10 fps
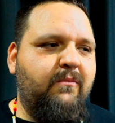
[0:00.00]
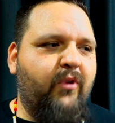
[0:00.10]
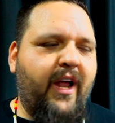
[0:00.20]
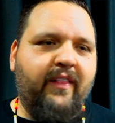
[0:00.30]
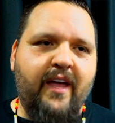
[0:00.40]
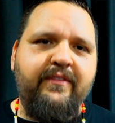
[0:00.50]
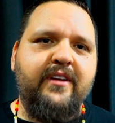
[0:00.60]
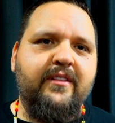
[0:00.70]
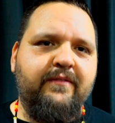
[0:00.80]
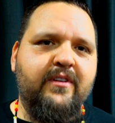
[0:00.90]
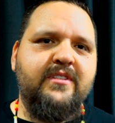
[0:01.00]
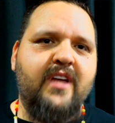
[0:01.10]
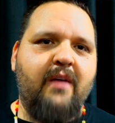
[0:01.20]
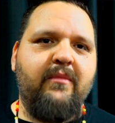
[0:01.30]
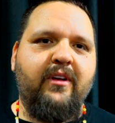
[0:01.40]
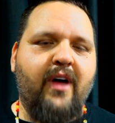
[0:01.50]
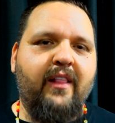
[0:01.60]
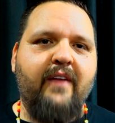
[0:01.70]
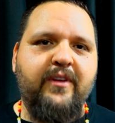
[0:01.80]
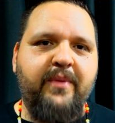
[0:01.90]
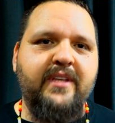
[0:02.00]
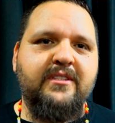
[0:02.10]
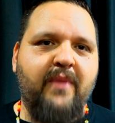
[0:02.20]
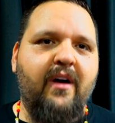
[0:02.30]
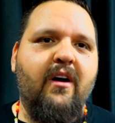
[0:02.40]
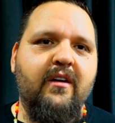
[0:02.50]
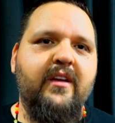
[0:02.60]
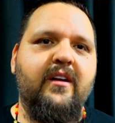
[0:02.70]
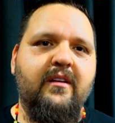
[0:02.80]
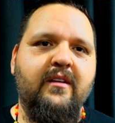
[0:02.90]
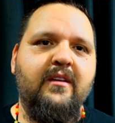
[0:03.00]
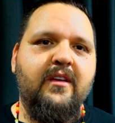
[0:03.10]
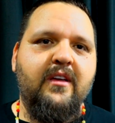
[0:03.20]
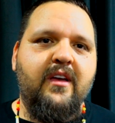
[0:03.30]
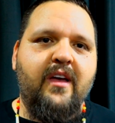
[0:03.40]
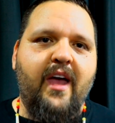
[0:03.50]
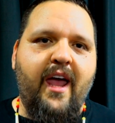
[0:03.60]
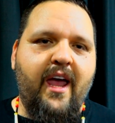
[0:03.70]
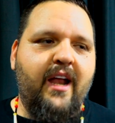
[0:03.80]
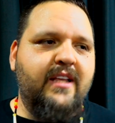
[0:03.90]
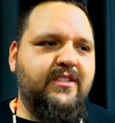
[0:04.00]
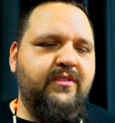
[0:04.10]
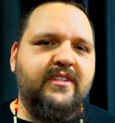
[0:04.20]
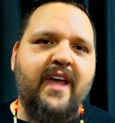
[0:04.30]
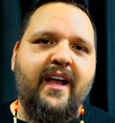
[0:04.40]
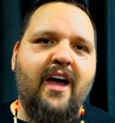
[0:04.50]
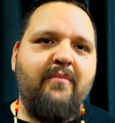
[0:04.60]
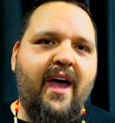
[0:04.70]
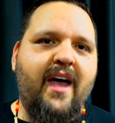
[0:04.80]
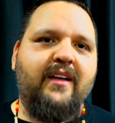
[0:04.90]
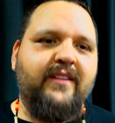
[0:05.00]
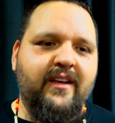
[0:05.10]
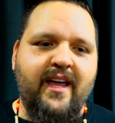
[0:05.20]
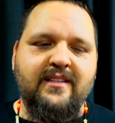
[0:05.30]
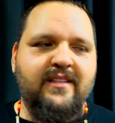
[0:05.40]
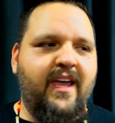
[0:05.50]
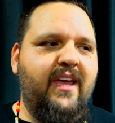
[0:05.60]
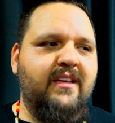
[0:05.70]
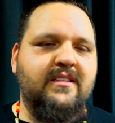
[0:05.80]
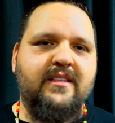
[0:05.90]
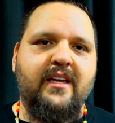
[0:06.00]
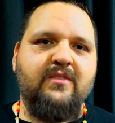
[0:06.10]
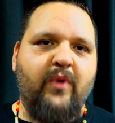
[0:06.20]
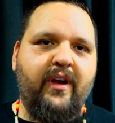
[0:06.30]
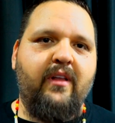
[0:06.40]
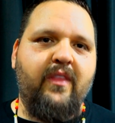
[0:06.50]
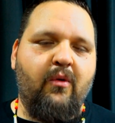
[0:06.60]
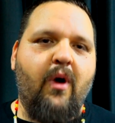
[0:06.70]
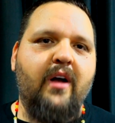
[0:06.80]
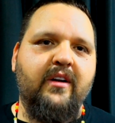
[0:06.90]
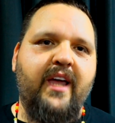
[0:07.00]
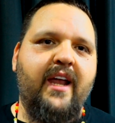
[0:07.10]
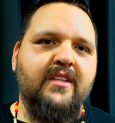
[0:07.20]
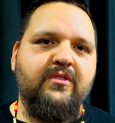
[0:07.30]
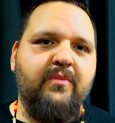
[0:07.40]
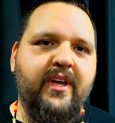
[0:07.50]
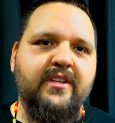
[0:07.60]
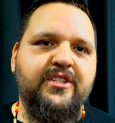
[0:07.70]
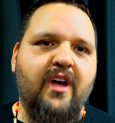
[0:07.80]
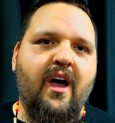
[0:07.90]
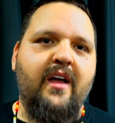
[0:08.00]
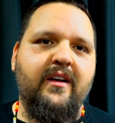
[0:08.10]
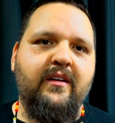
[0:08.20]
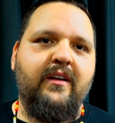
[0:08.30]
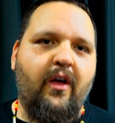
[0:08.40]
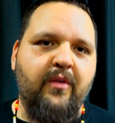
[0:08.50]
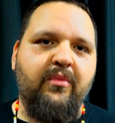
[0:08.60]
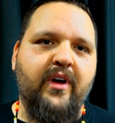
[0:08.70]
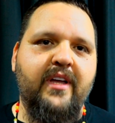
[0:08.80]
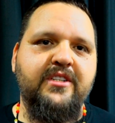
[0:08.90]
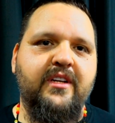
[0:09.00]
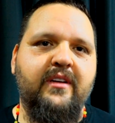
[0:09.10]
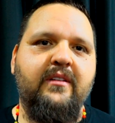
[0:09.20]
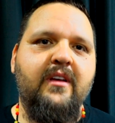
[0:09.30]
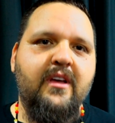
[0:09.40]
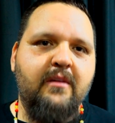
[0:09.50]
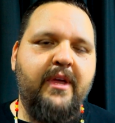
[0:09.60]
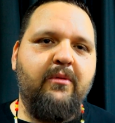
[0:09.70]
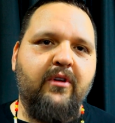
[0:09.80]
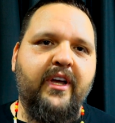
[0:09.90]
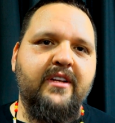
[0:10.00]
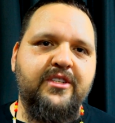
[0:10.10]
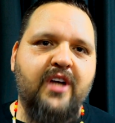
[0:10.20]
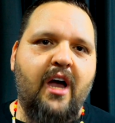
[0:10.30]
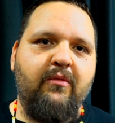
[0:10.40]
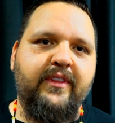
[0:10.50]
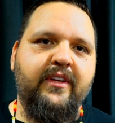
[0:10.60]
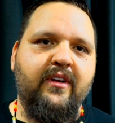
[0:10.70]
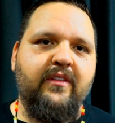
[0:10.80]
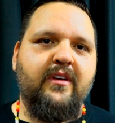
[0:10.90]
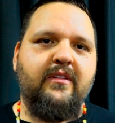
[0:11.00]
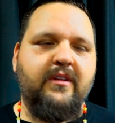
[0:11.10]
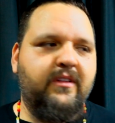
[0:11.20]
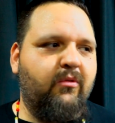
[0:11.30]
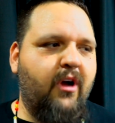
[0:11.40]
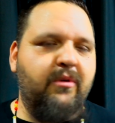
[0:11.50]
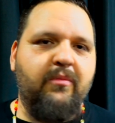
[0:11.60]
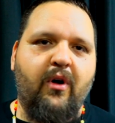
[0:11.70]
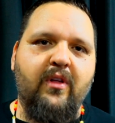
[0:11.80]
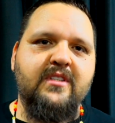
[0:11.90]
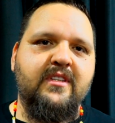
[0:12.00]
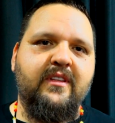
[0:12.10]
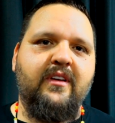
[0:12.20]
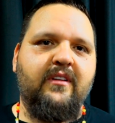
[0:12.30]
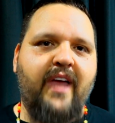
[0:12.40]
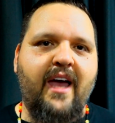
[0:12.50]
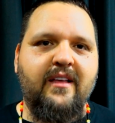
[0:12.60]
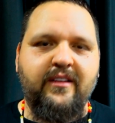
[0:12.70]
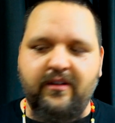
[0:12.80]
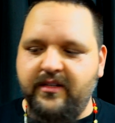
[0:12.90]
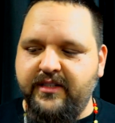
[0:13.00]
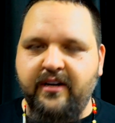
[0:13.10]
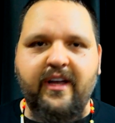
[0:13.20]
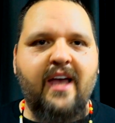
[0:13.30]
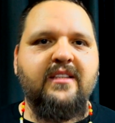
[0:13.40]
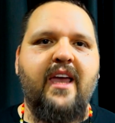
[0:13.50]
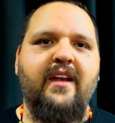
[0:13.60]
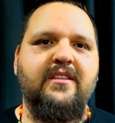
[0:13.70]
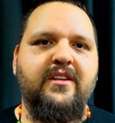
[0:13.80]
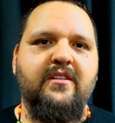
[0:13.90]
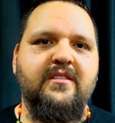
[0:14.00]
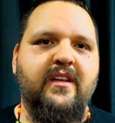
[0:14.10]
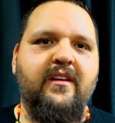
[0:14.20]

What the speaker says: When I left here the first time, you know, I left a piece of my heart here. And as soon as I got back the next day is when the water cannons were being shot and on the bridge, and people were getting shot with, you know, the rubber bullets and the gas, you know, the tear gas canisters.